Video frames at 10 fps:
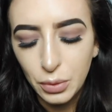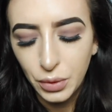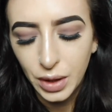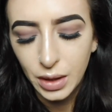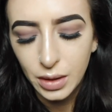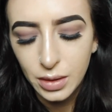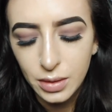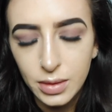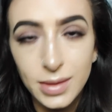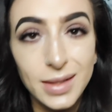point
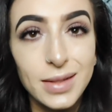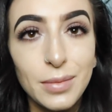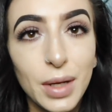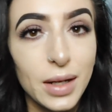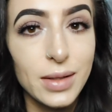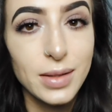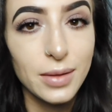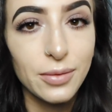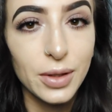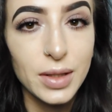doesn't make a
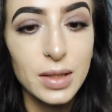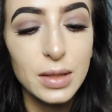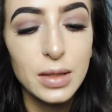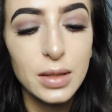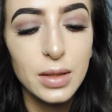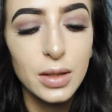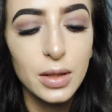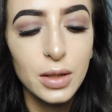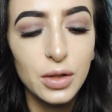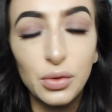difference
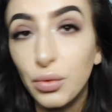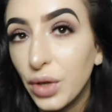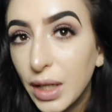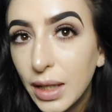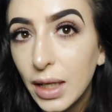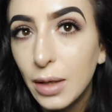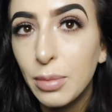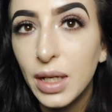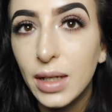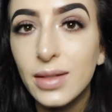really,
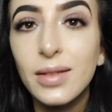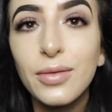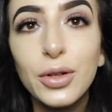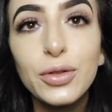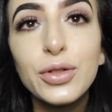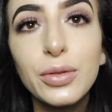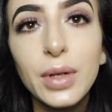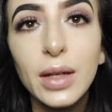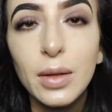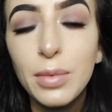because if you're
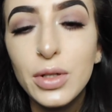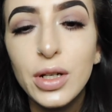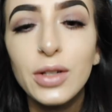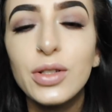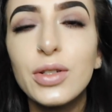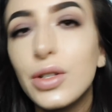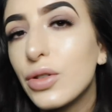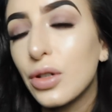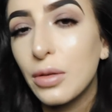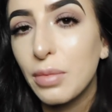doing lip injection, you
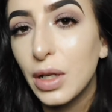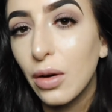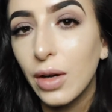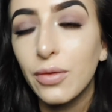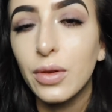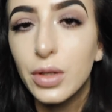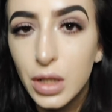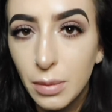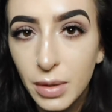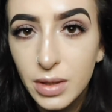shouldn't be going for the
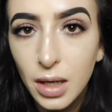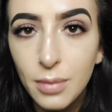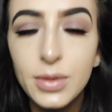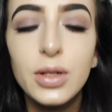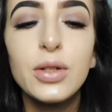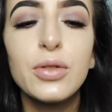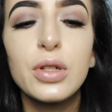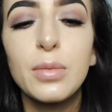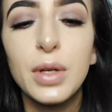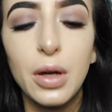cheapest option. You
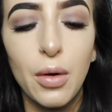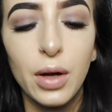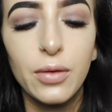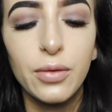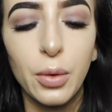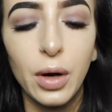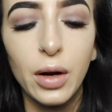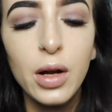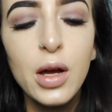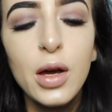should be going
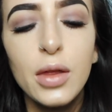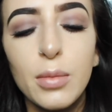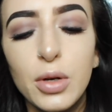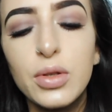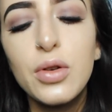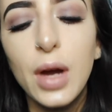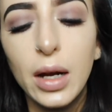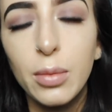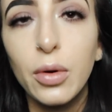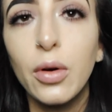for the most
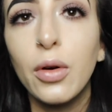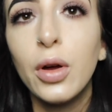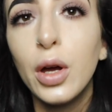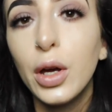credible,